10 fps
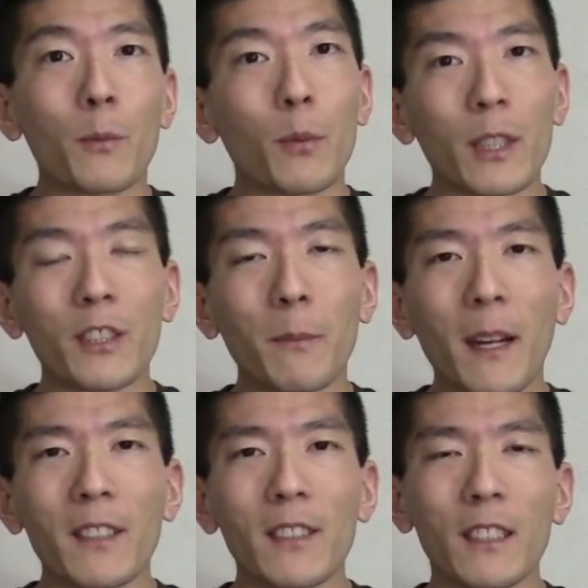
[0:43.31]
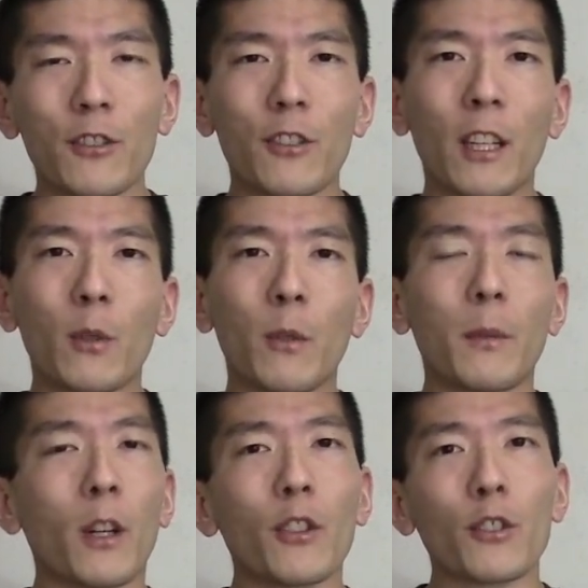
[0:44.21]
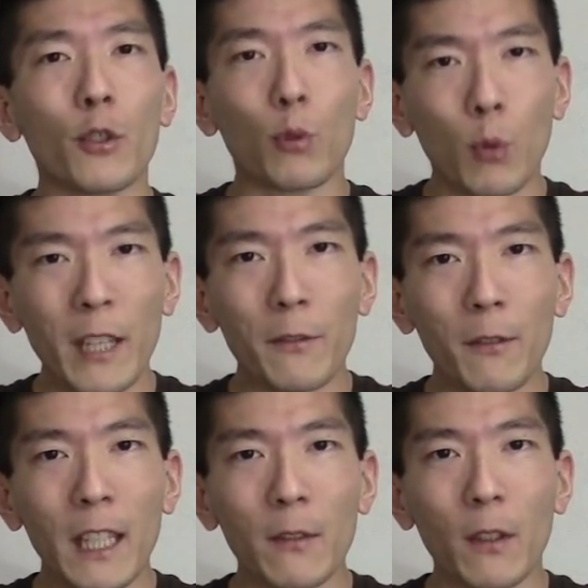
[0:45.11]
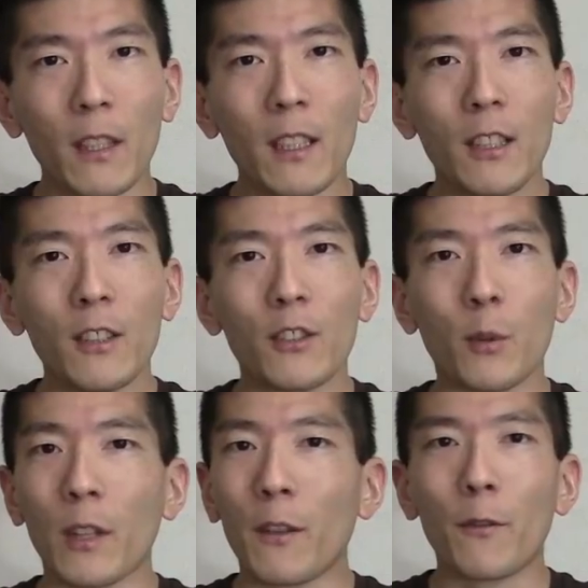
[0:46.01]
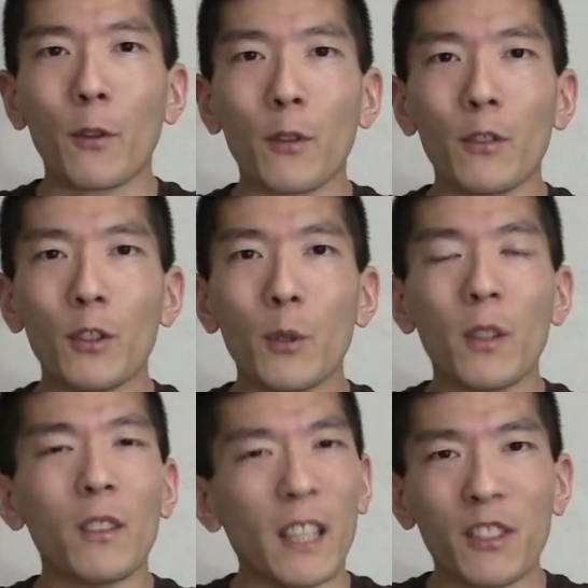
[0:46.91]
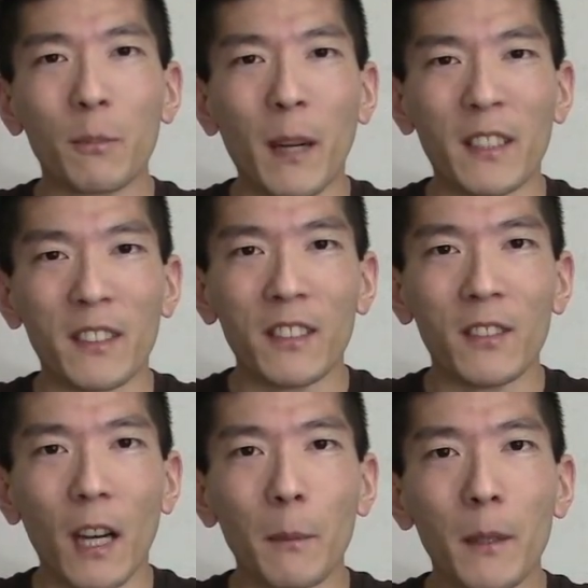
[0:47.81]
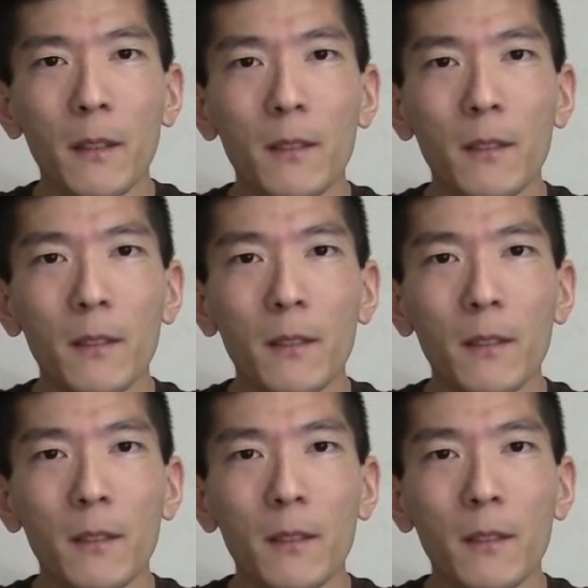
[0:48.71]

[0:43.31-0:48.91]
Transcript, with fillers: Pretty spicy in general, but also great flavor. So without further ado, let's spice these up.